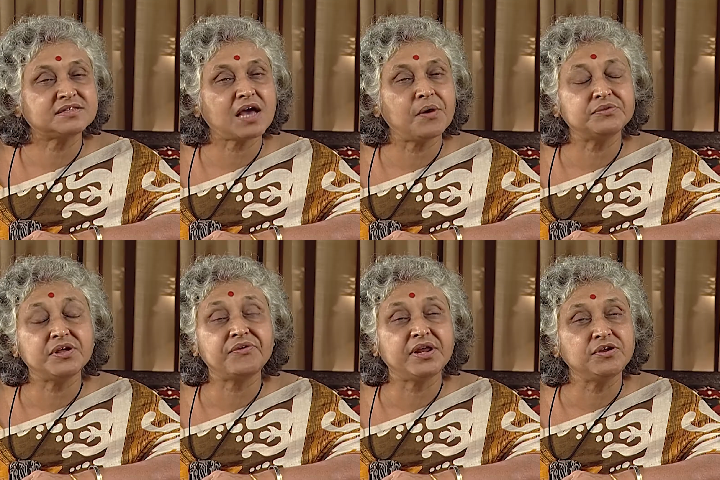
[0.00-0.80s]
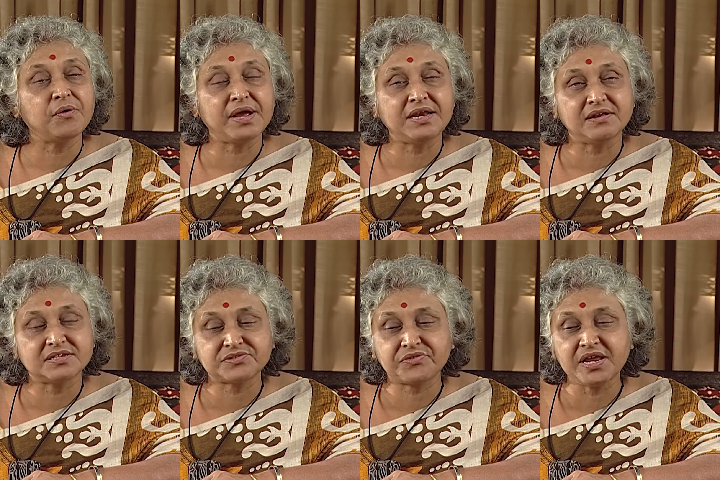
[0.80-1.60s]
how the radio
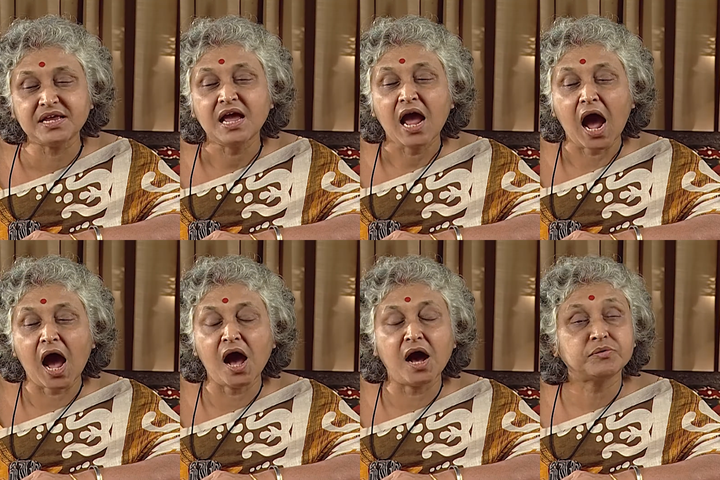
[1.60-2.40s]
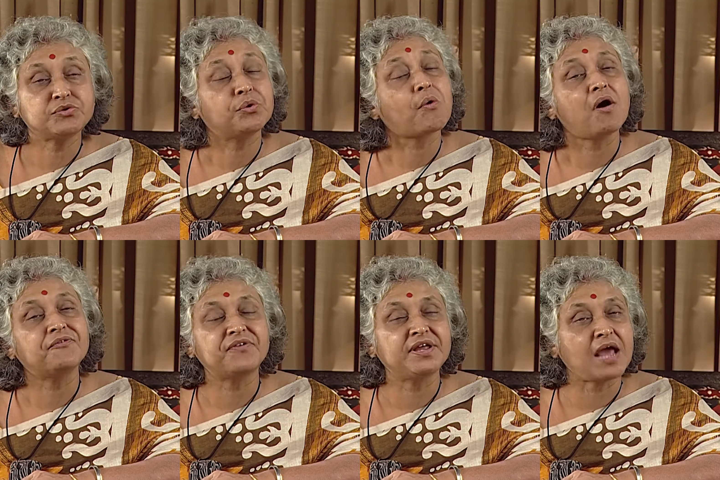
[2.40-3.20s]
industry took off
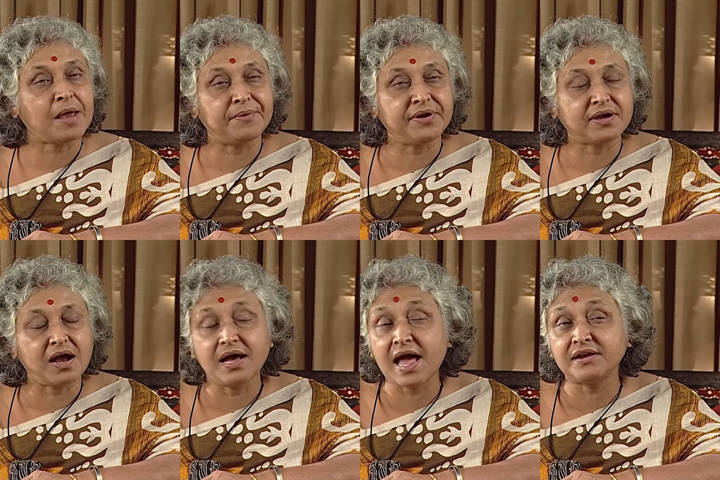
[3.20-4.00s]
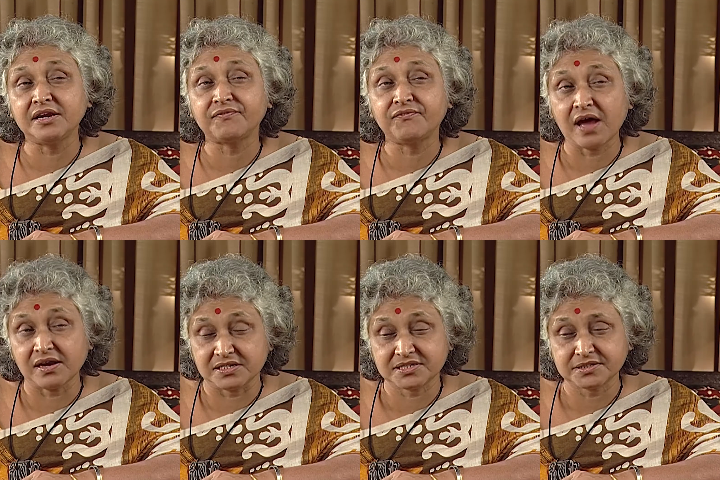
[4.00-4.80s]
in America, and it
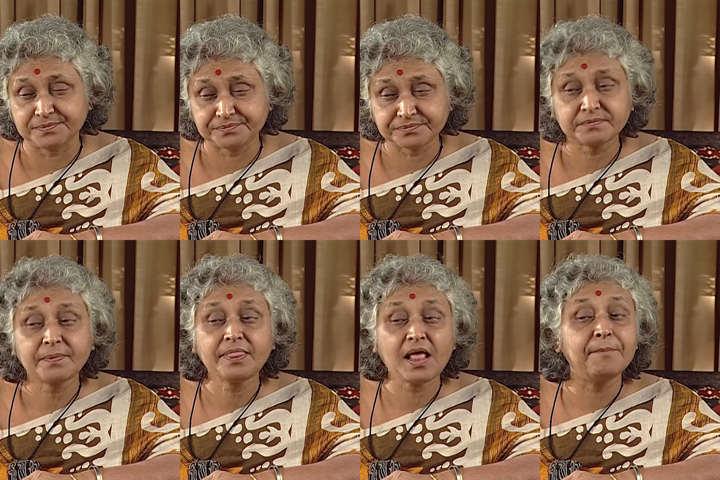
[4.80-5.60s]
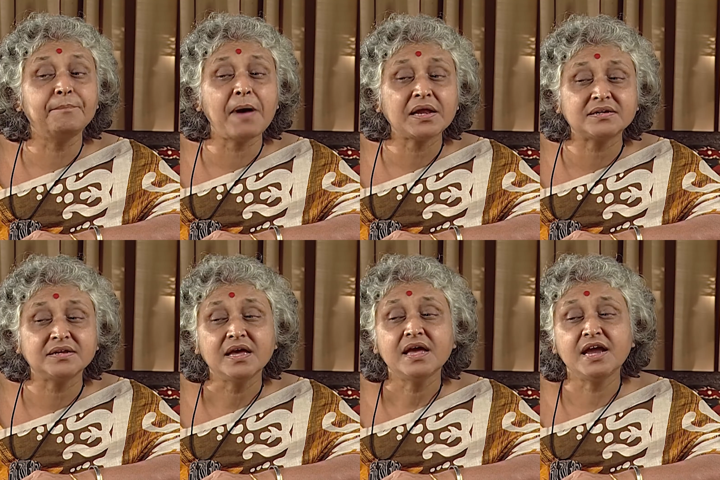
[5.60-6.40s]
flourished. But
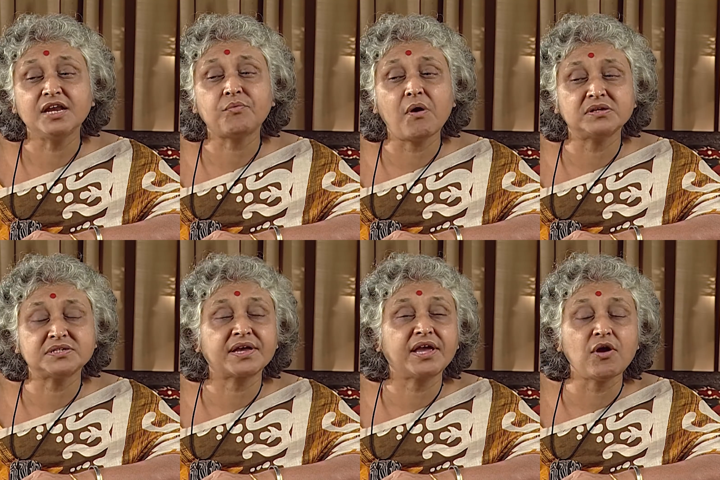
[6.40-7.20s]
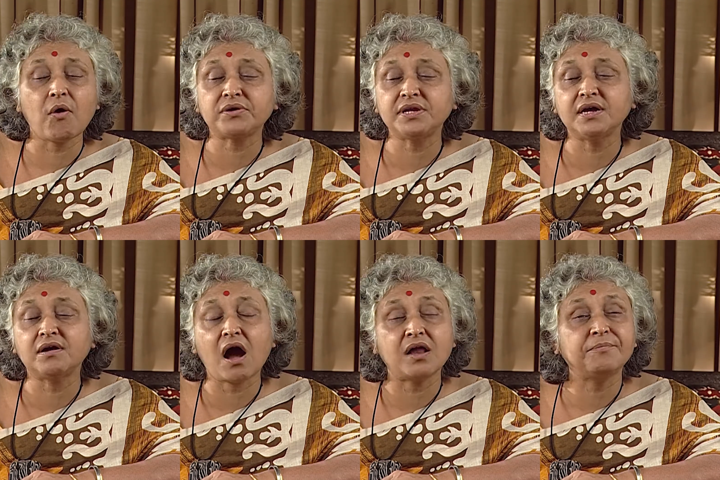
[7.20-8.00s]
it was a chaotic,
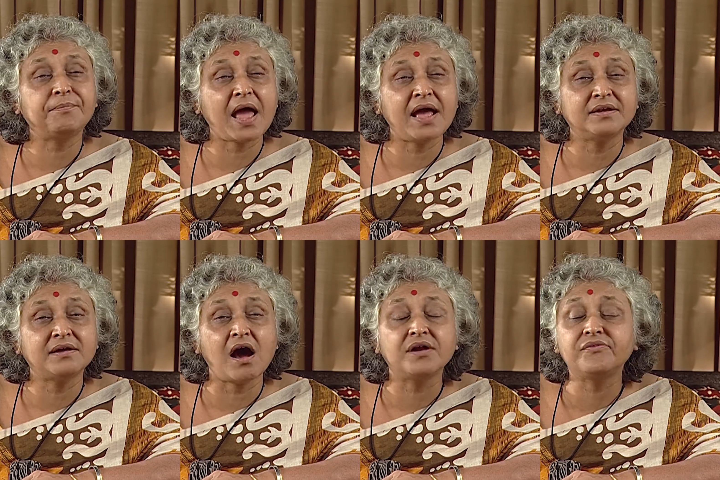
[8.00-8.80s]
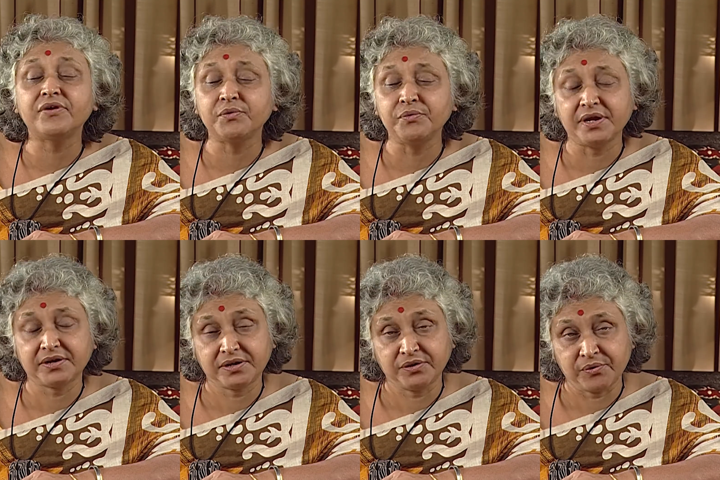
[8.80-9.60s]
unplanned,
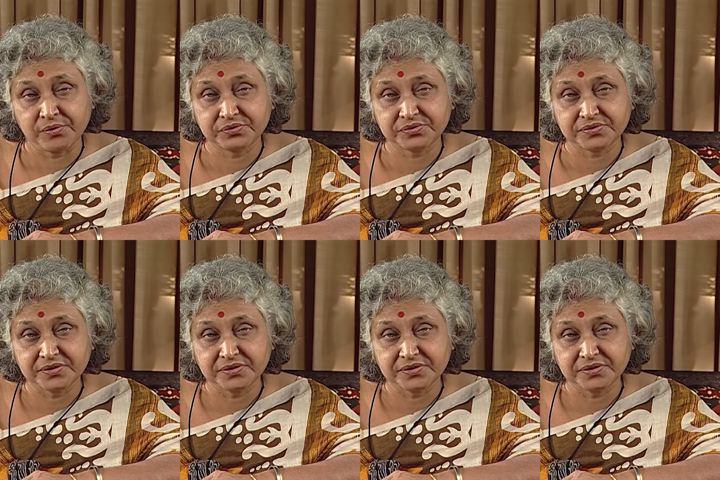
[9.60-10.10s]
unregulated growth.